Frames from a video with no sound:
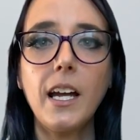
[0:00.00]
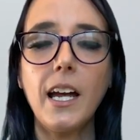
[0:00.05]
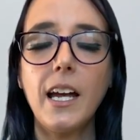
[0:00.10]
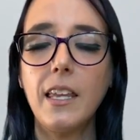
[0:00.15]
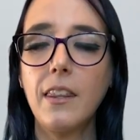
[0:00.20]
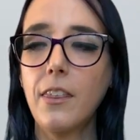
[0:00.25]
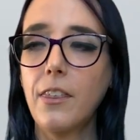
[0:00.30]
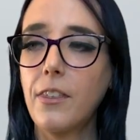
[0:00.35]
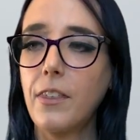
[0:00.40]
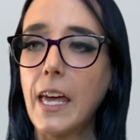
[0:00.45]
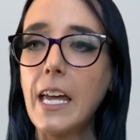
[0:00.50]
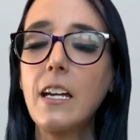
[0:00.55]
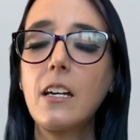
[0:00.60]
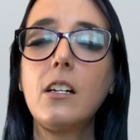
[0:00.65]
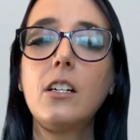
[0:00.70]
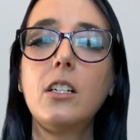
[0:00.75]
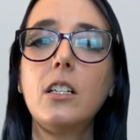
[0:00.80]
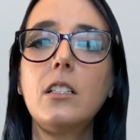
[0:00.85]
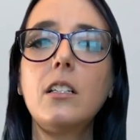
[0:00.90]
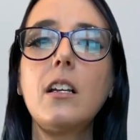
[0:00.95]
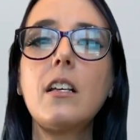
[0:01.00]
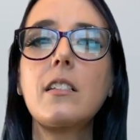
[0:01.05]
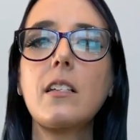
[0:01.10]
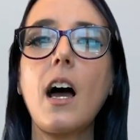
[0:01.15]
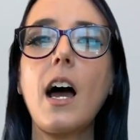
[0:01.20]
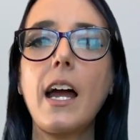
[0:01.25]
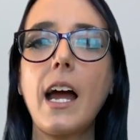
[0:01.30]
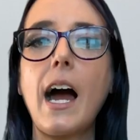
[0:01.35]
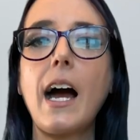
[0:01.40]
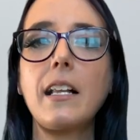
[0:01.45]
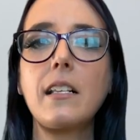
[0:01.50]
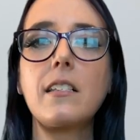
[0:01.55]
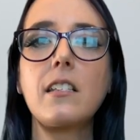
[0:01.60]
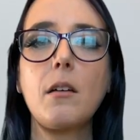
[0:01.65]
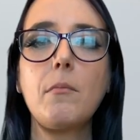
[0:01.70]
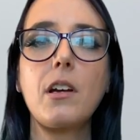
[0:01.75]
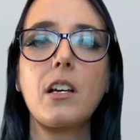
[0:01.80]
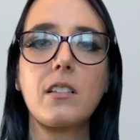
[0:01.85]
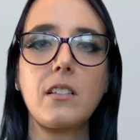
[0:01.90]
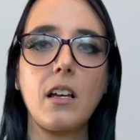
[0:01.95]
and thank goodness I had
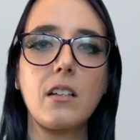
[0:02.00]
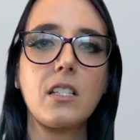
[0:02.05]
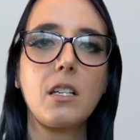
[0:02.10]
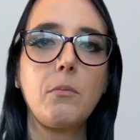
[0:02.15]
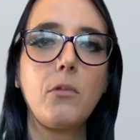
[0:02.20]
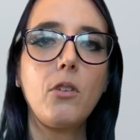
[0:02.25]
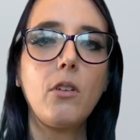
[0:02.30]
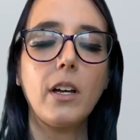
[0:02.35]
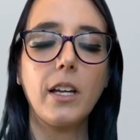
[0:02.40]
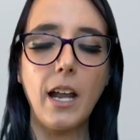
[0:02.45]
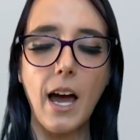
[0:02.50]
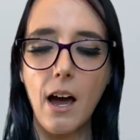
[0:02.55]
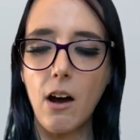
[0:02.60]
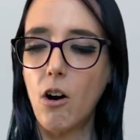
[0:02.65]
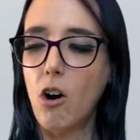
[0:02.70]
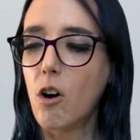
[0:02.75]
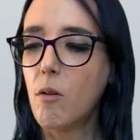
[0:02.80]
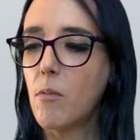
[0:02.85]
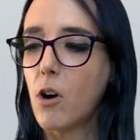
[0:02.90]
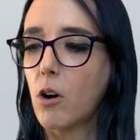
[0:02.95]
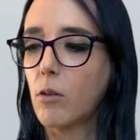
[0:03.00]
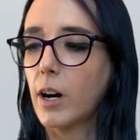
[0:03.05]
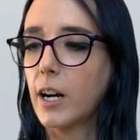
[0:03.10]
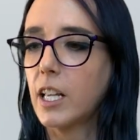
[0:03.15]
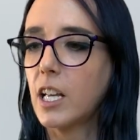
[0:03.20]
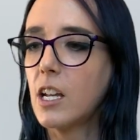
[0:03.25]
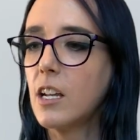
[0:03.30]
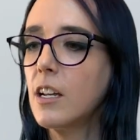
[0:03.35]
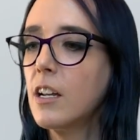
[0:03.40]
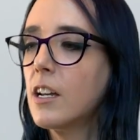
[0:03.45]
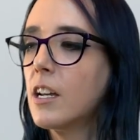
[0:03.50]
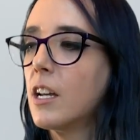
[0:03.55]
some accessible and at home already,